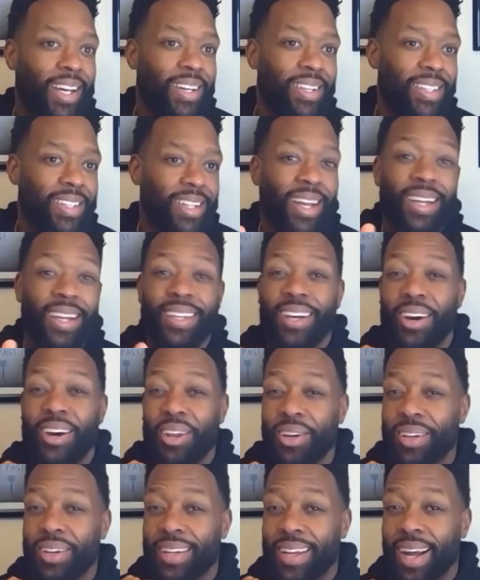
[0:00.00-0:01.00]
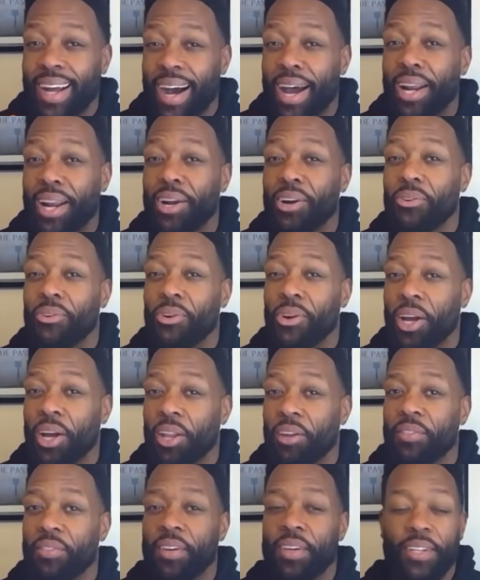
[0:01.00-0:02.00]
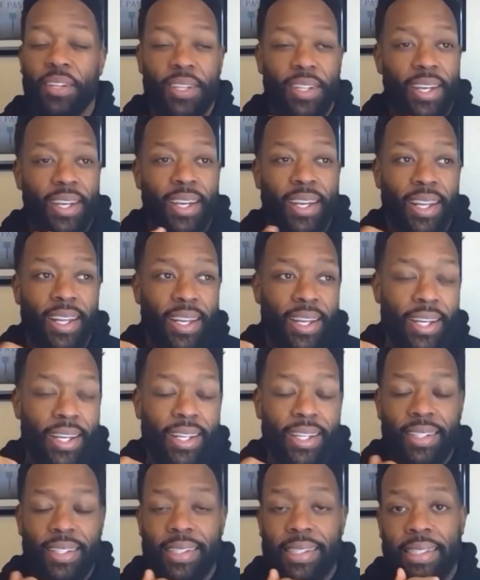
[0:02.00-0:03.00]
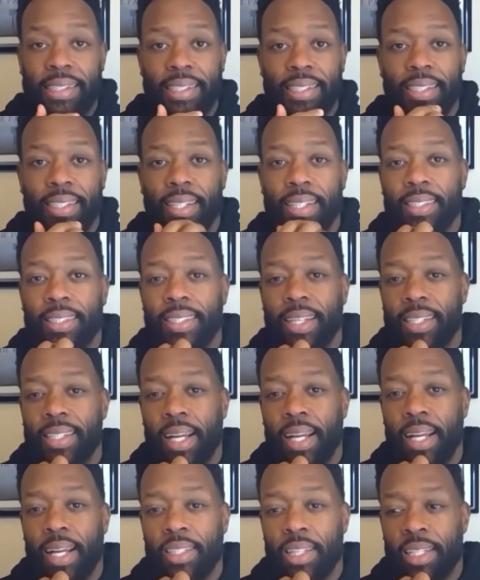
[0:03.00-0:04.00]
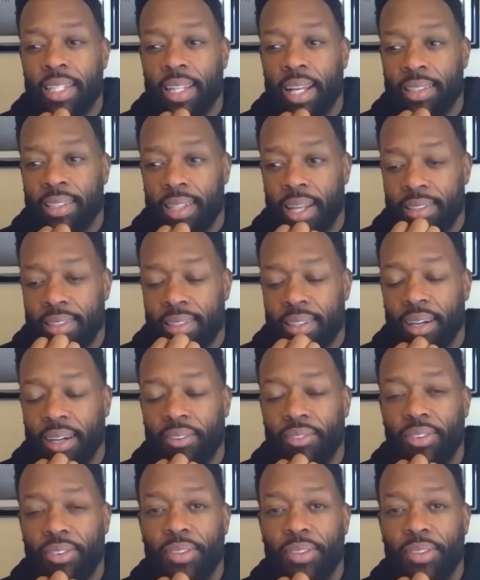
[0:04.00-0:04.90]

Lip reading: It's like y'all are kind of irrelevant, and that's tough.